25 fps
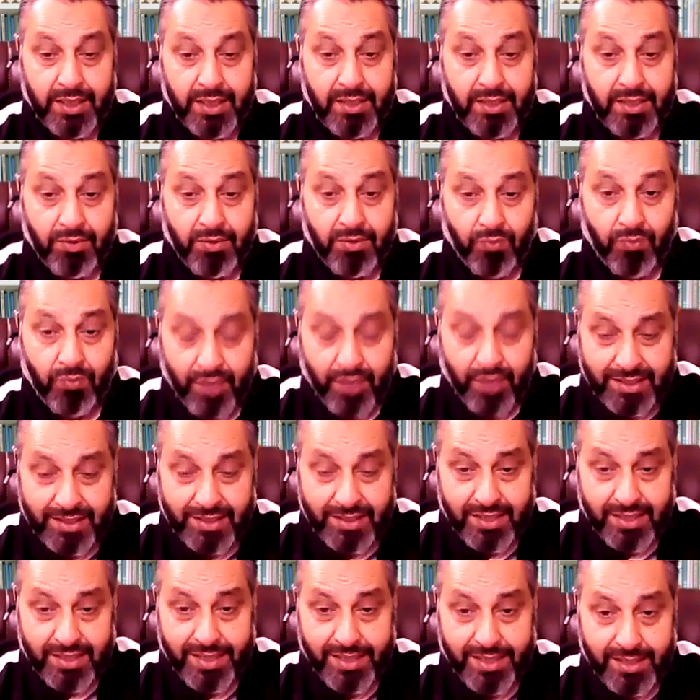What
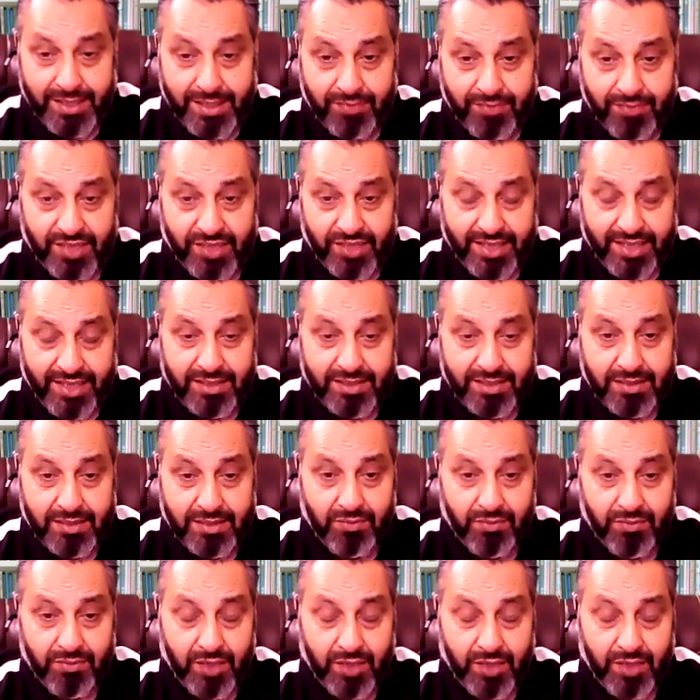kind of things,
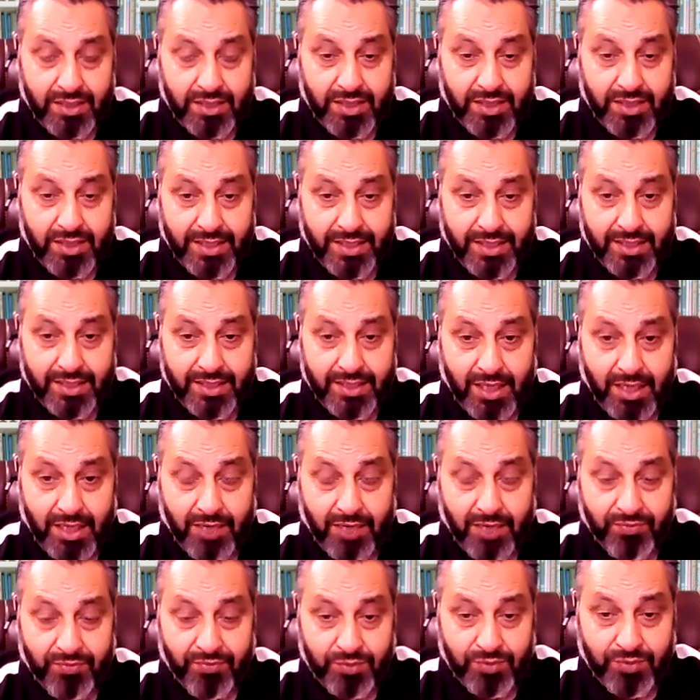what kind
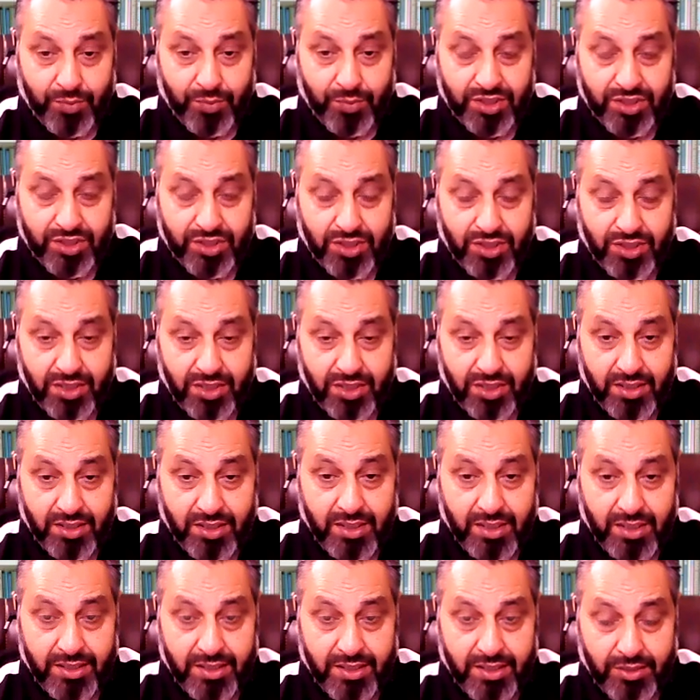of special
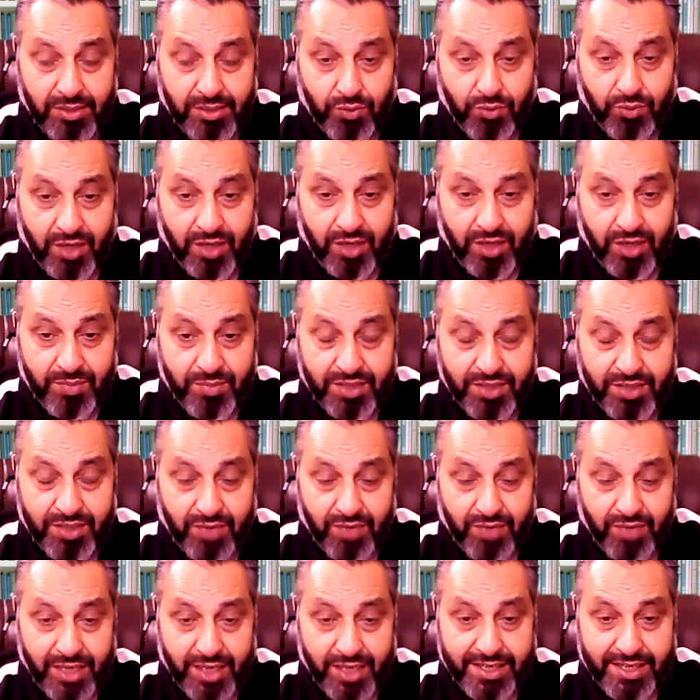requirement I
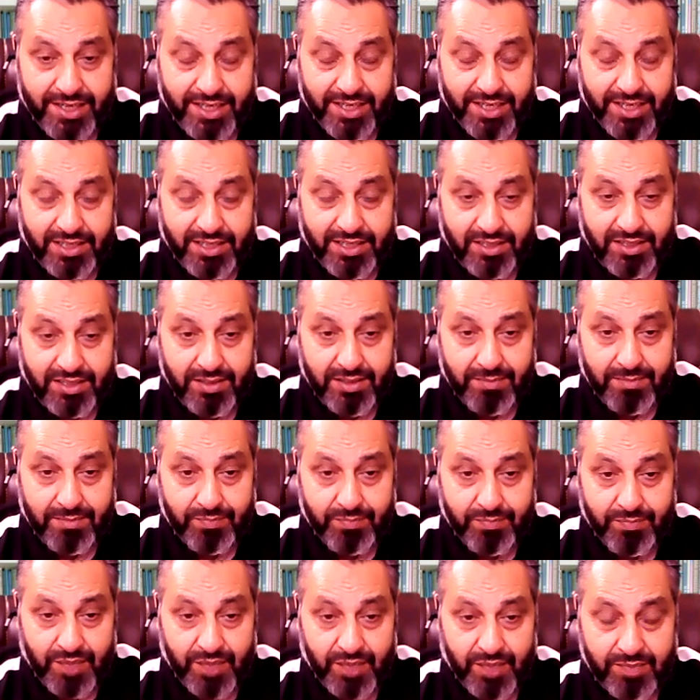need?
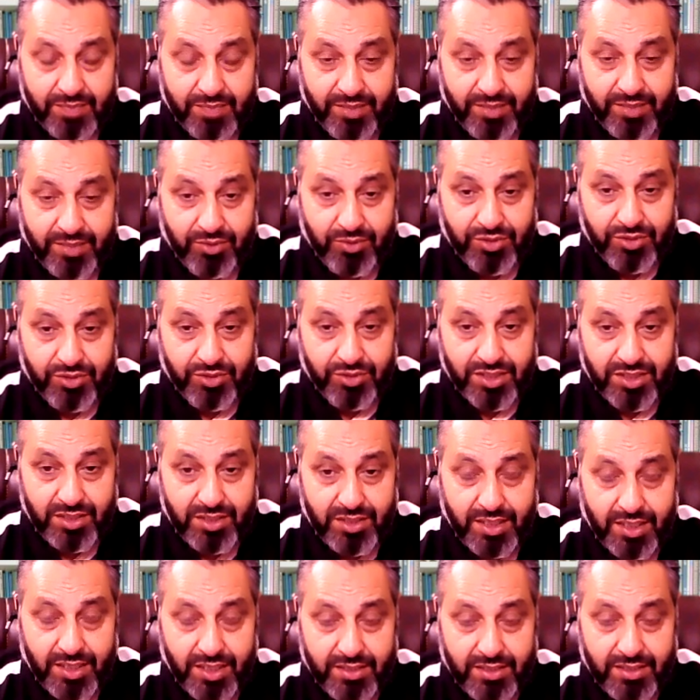That's my question.
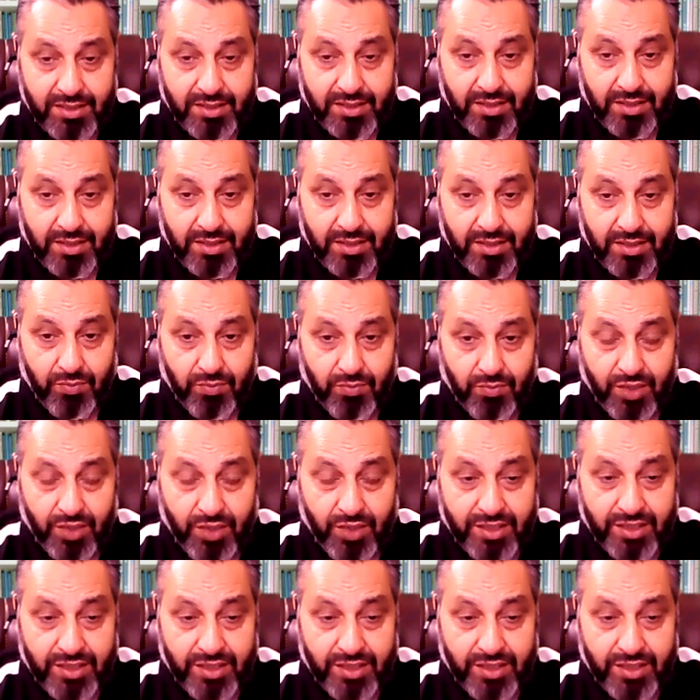That what kind